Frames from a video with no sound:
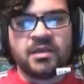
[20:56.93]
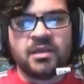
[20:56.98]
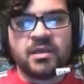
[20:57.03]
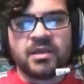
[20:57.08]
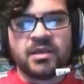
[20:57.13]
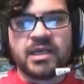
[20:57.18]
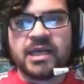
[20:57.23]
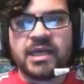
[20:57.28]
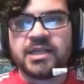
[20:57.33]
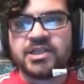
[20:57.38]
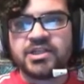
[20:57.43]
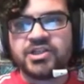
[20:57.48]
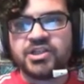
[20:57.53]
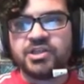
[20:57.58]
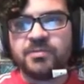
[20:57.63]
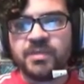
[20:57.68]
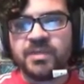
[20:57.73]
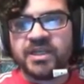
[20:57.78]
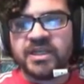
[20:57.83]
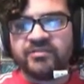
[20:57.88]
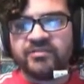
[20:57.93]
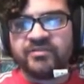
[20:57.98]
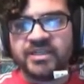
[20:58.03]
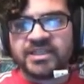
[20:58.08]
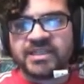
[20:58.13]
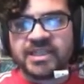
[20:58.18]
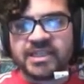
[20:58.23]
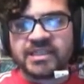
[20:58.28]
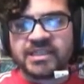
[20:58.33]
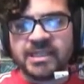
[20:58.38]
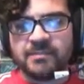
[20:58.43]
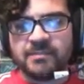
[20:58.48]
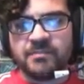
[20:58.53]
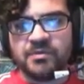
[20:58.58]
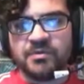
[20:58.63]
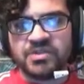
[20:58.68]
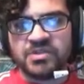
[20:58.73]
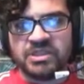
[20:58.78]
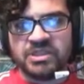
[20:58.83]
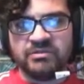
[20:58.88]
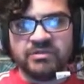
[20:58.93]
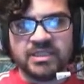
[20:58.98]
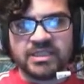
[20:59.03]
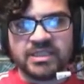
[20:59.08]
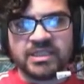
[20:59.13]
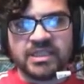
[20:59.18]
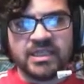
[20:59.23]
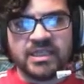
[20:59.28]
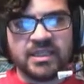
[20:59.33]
Kinda should have played a reset stamp or two in this deck.